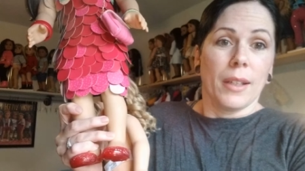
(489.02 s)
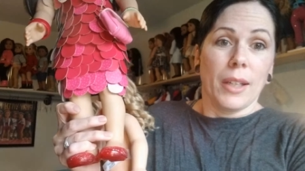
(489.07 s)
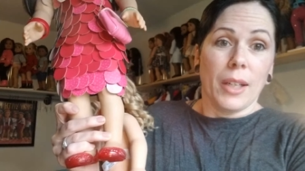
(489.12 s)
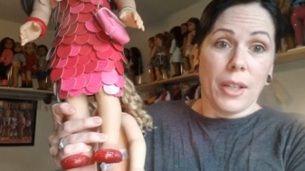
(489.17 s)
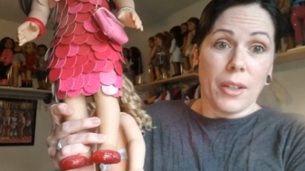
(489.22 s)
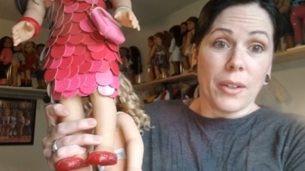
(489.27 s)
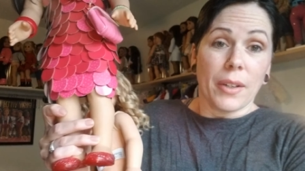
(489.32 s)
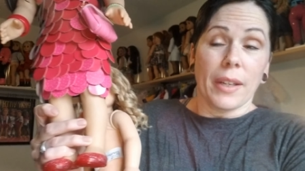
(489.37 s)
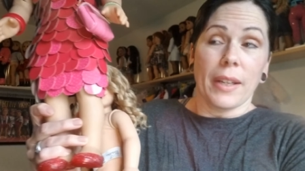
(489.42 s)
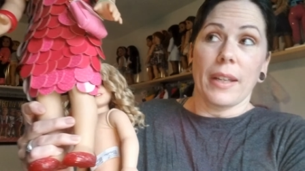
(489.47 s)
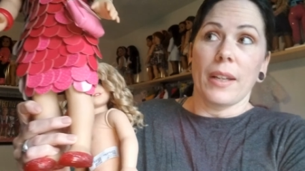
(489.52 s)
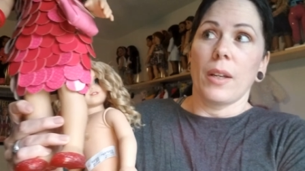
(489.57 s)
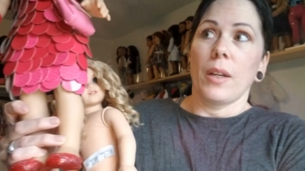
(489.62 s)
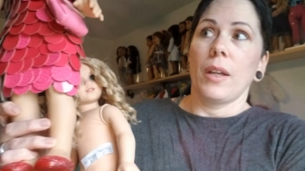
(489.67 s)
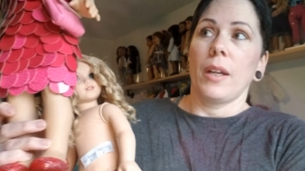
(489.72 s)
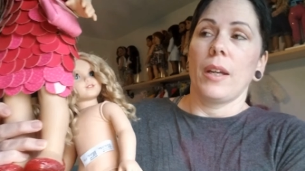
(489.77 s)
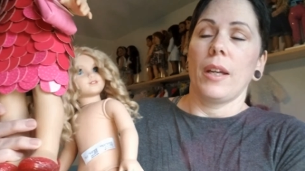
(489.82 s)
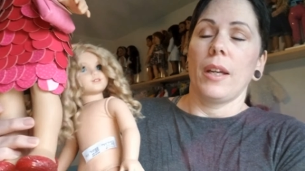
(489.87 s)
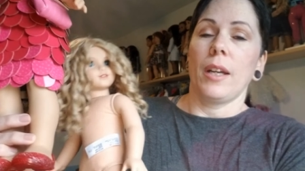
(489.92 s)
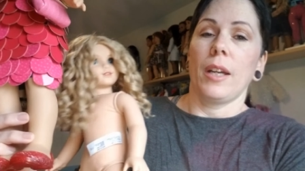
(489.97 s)
All right.
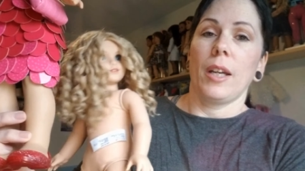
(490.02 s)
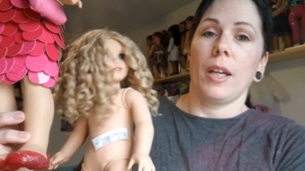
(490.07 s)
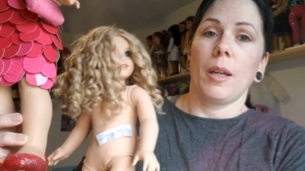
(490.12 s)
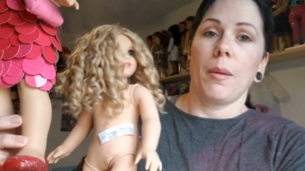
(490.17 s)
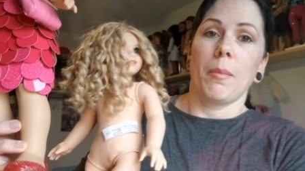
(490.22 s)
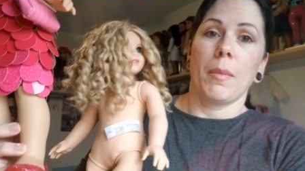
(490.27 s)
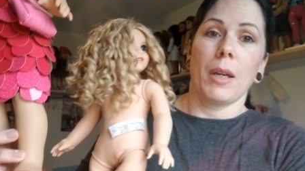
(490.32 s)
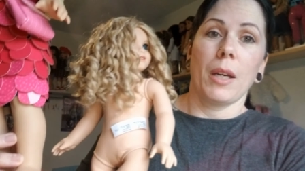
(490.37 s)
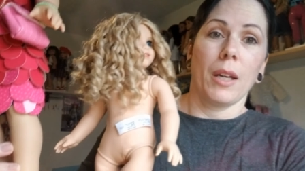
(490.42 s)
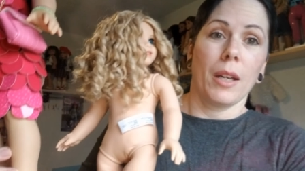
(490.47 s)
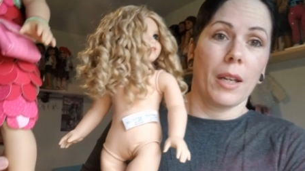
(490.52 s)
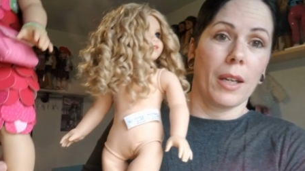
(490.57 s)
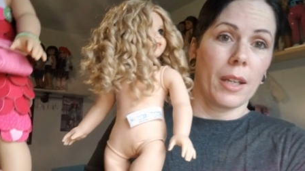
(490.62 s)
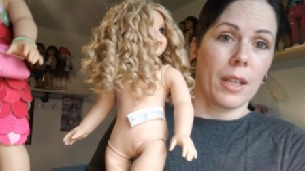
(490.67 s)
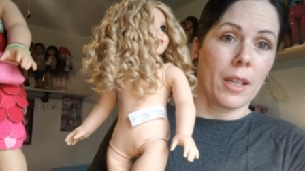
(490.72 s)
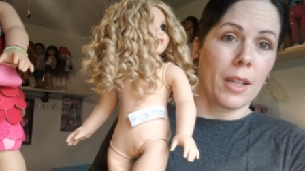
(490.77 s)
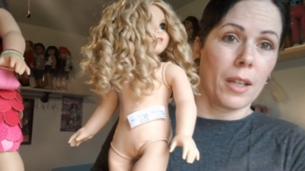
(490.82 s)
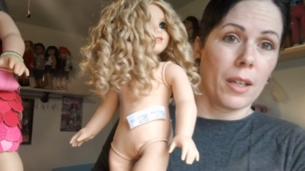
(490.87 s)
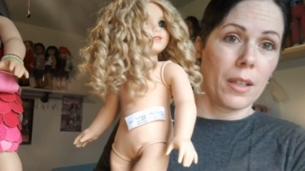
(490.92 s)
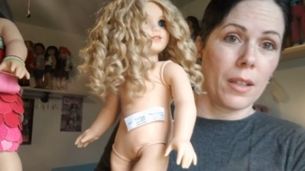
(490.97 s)
Um, I
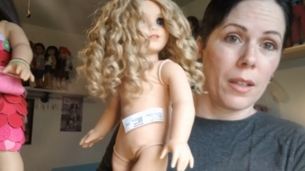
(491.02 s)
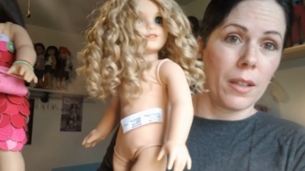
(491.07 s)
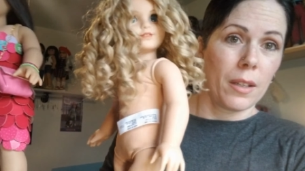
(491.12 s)
got